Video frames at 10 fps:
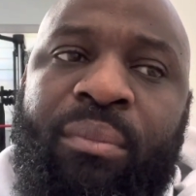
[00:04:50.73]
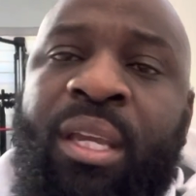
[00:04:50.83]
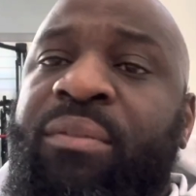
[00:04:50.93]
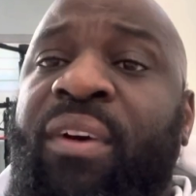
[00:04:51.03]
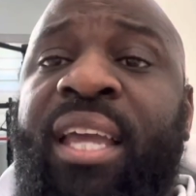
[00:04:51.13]

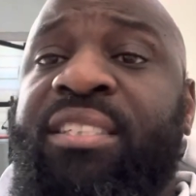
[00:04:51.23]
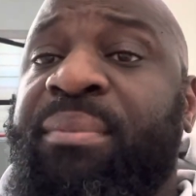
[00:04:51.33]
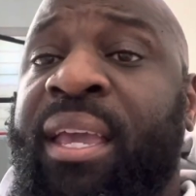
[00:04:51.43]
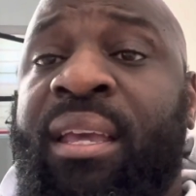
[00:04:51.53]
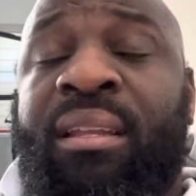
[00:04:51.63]
good fights,
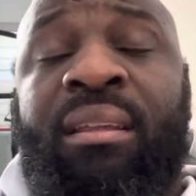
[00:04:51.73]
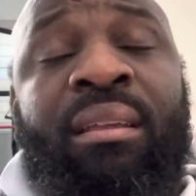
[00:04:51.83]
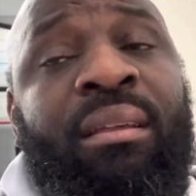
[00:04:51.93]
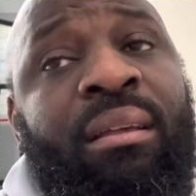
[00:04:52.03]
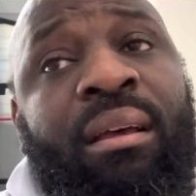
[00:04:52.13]
man.
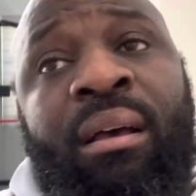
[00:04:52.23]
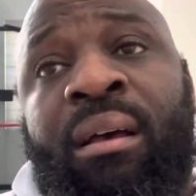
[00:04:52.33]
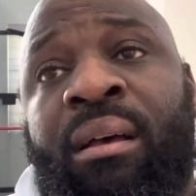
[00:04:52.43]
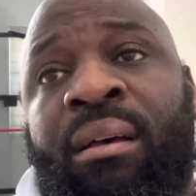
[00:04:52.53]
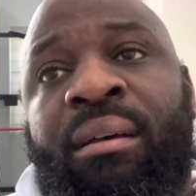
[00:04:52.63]

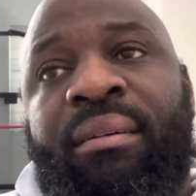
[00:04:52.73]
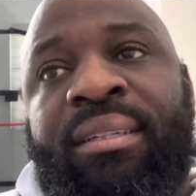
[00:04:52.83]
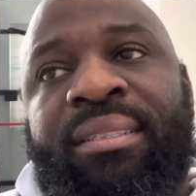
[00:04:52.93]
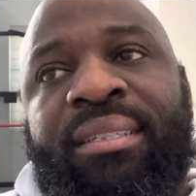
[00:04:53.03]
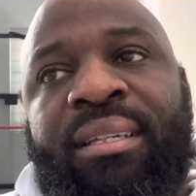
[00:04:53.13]

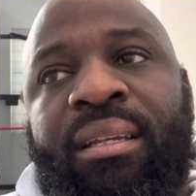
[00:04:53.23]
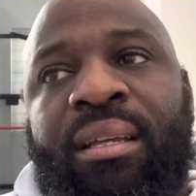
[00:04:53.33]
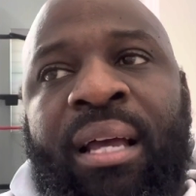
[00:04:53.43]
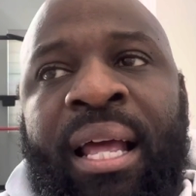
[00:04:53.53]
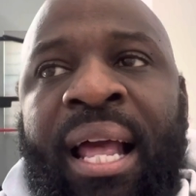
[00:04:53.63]

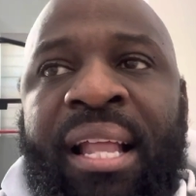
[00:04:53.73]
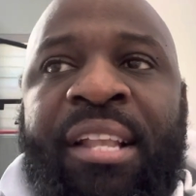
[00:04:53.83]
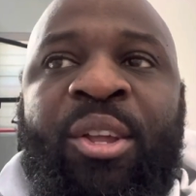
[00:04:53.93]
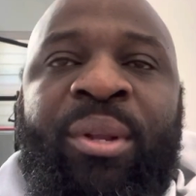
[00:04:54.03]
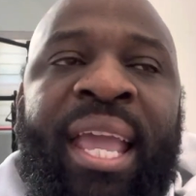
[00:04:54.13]
I
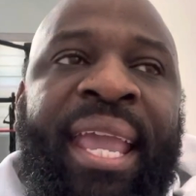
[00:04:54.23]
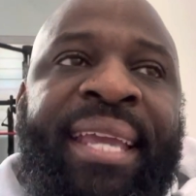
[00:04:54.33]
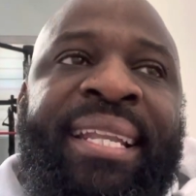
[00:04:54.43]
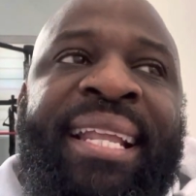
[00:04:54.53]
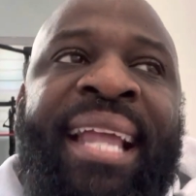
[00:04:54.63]
know that
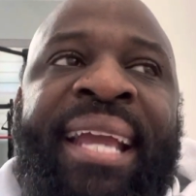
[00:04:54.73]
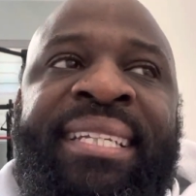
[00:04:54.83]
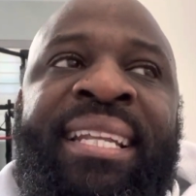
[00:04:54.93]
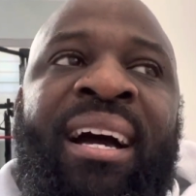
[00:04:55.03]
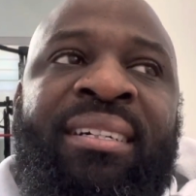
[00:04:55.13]

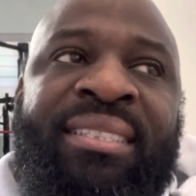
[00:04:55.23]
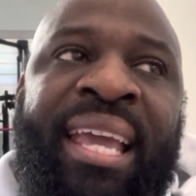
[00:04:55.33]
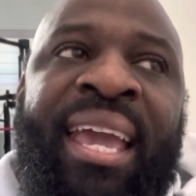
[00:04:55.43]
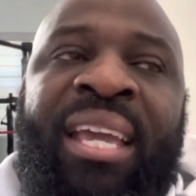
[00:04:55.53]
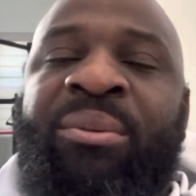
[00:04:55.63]
$90
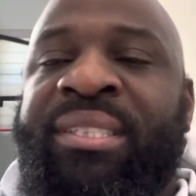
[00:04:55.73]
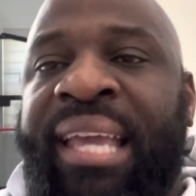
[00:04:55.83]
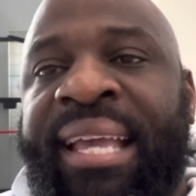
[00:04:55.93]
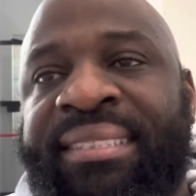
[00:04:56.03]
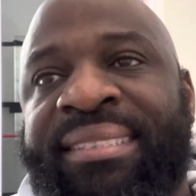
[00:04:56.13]
tag with
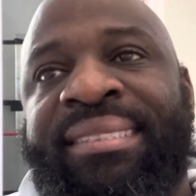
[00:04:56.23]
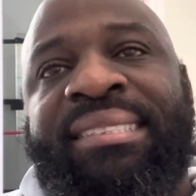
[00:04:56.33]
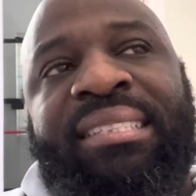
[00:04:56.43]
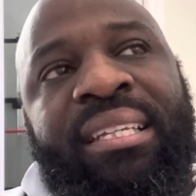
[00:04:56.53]
taxes